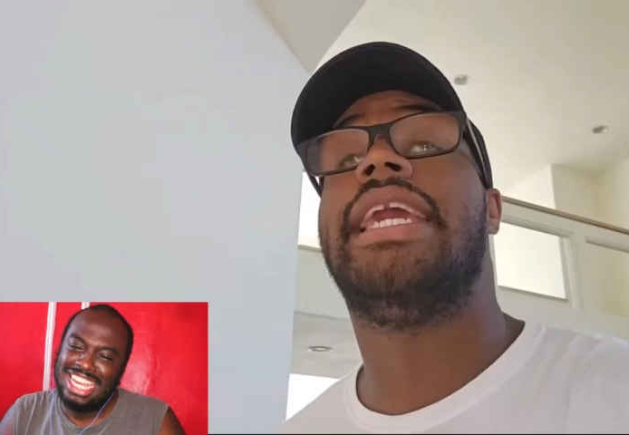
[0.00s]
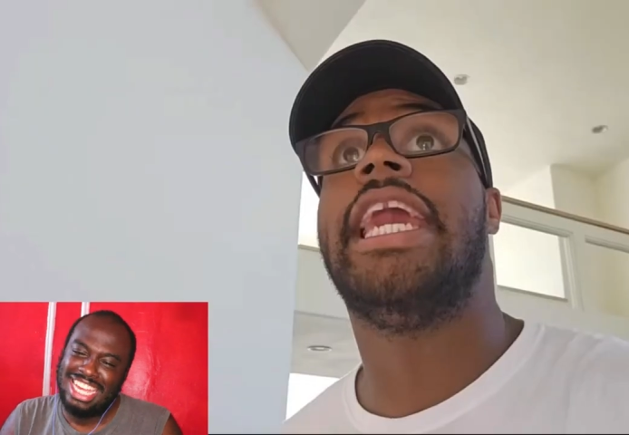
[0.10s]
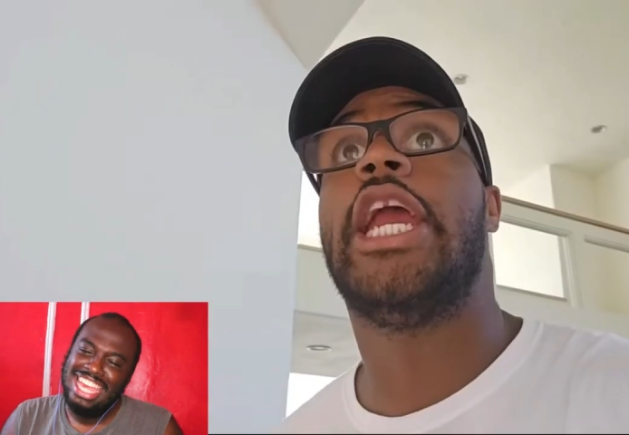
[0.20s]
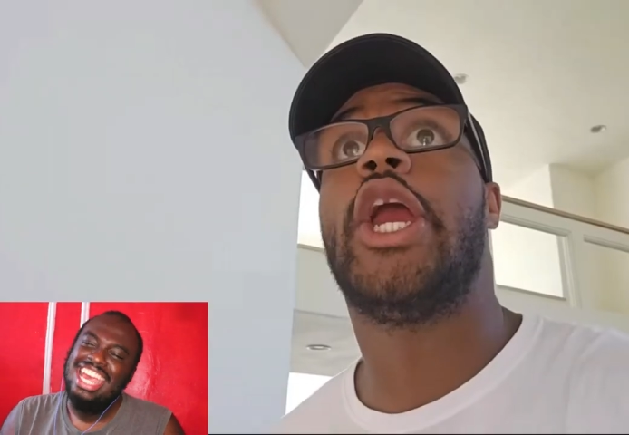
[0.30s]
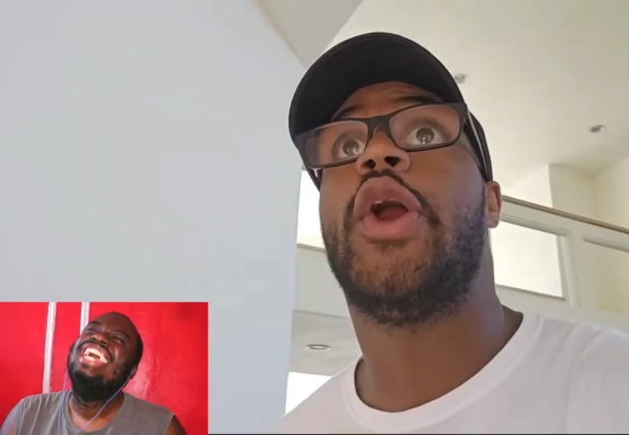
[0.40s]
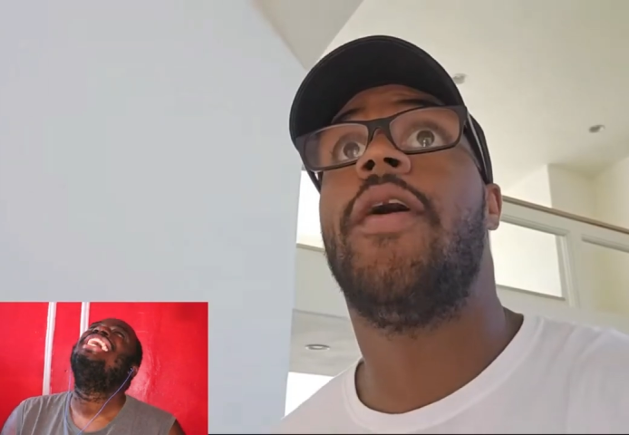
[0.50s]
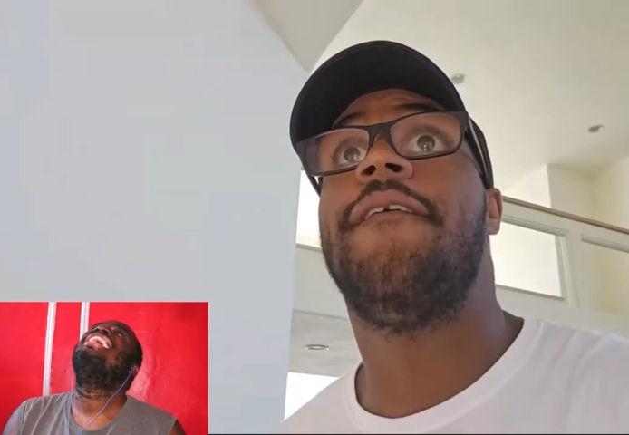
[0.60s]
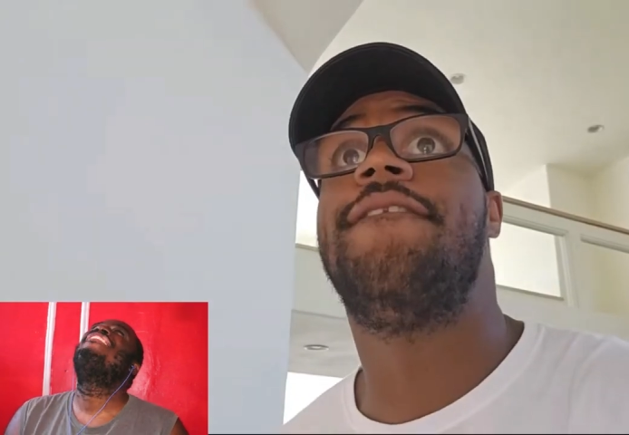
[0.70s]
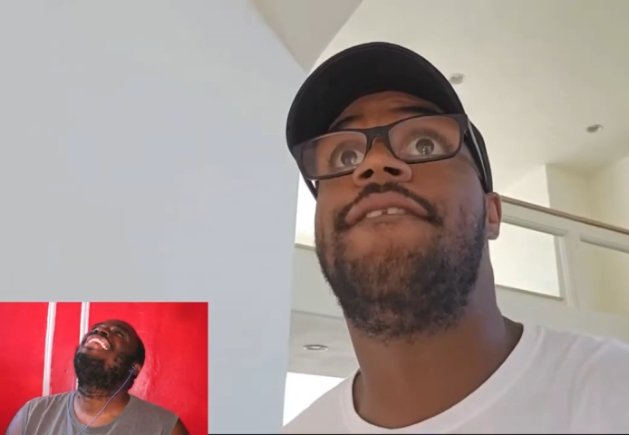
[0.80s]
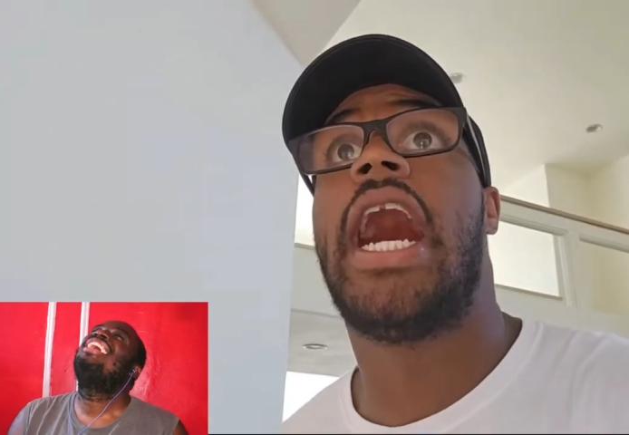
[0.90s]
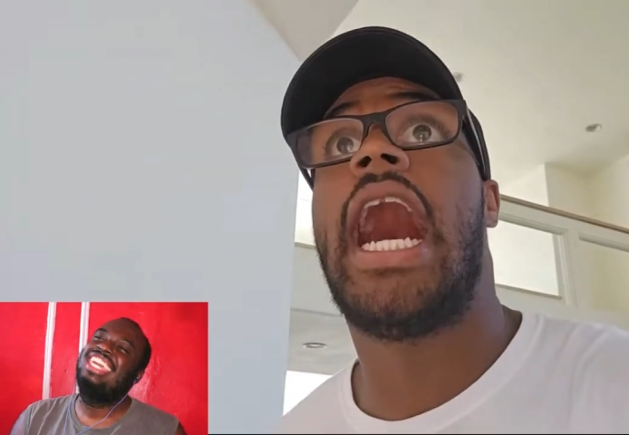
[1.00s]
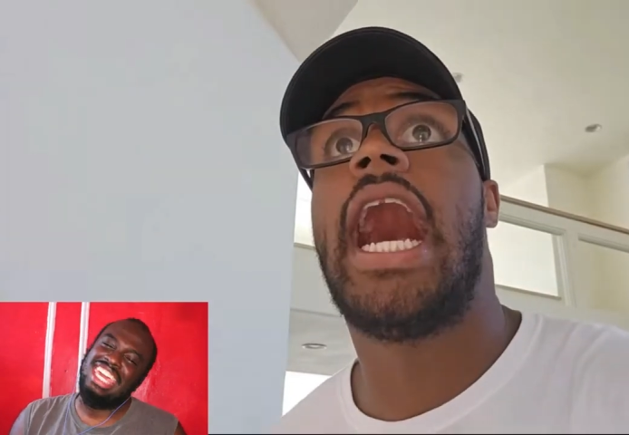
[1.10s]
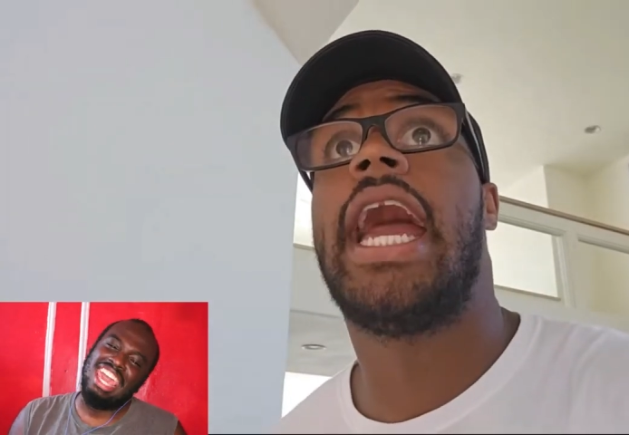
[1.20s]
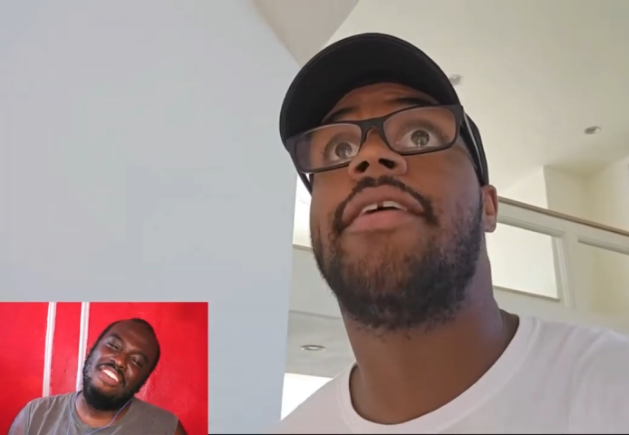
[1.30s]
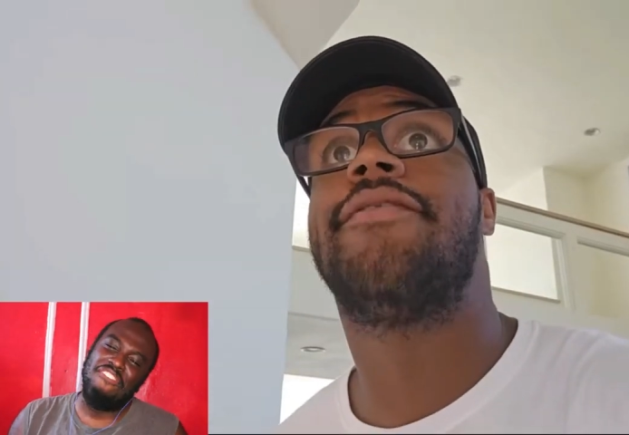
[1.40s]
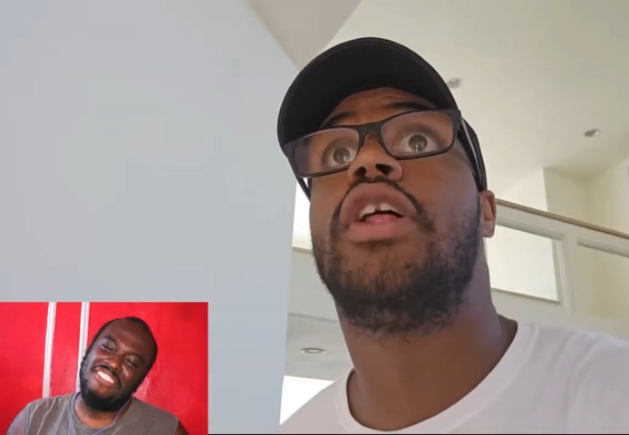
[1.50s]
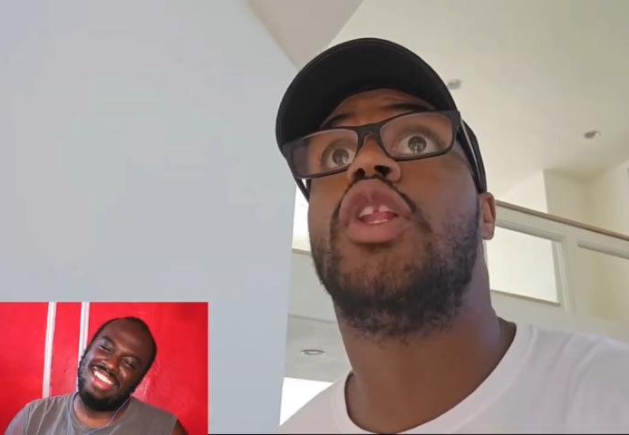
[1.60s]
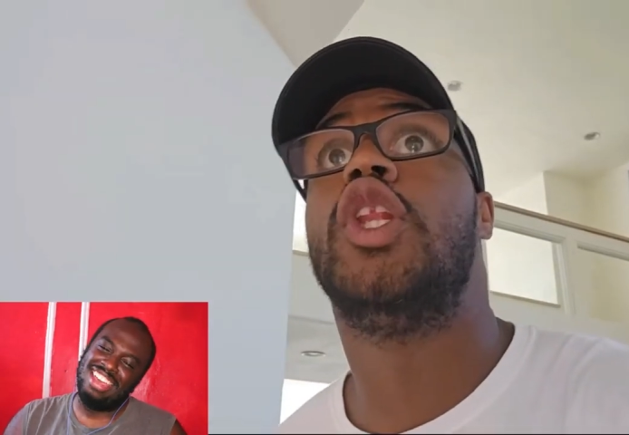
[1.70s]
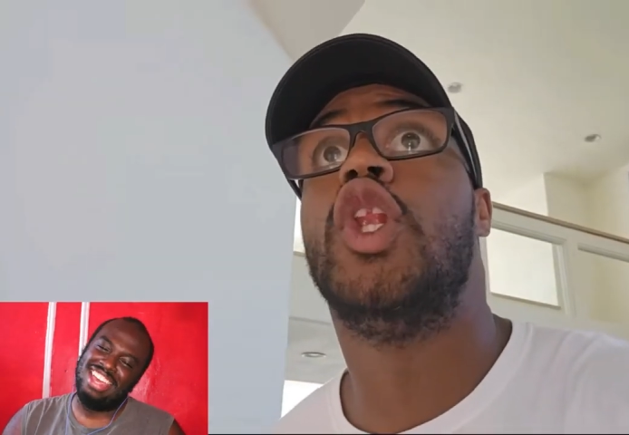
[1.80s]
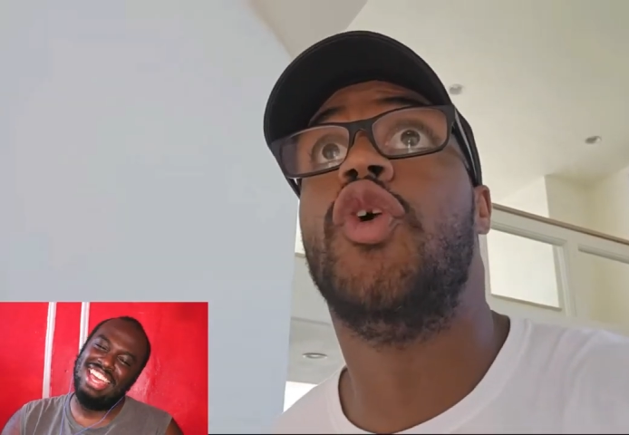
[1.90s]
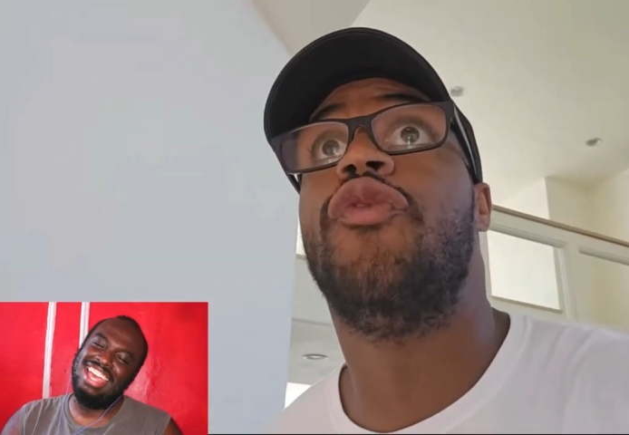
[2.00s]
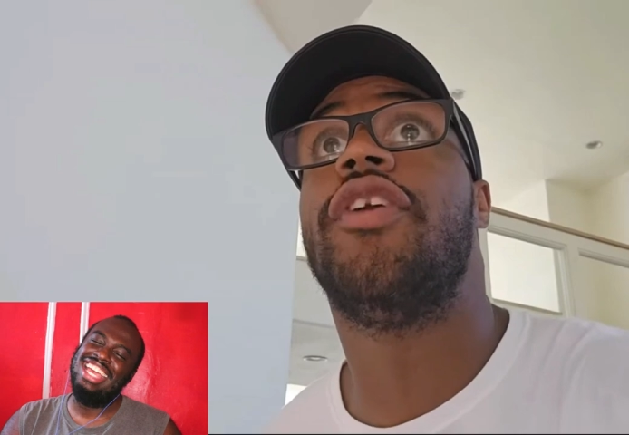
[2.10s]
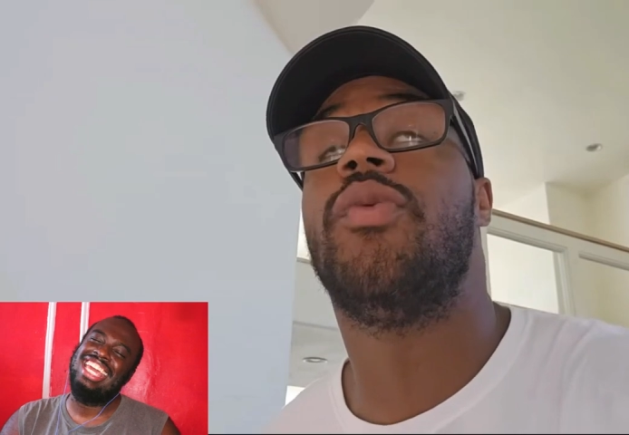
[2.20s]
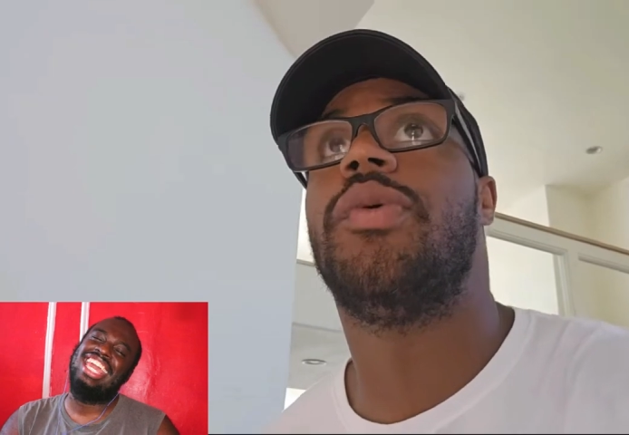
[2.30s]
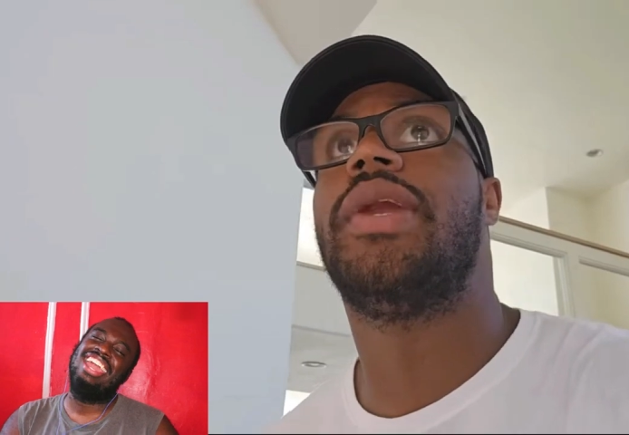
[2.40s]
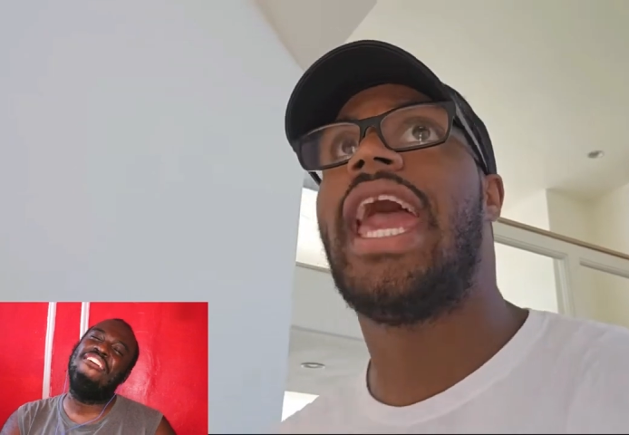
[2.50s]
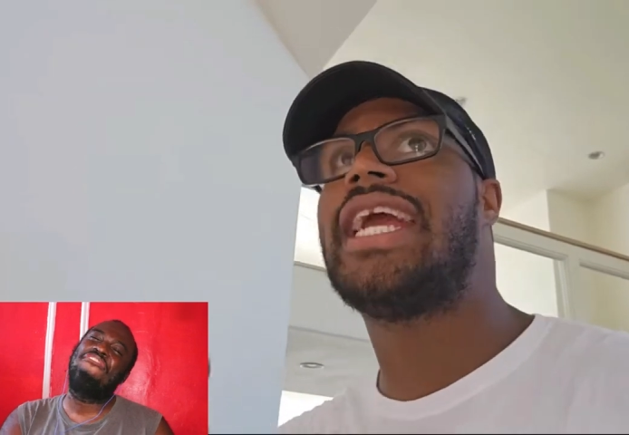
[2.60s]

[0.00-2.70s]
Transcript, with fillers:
Speaker 1: Gear five Luffy. Gear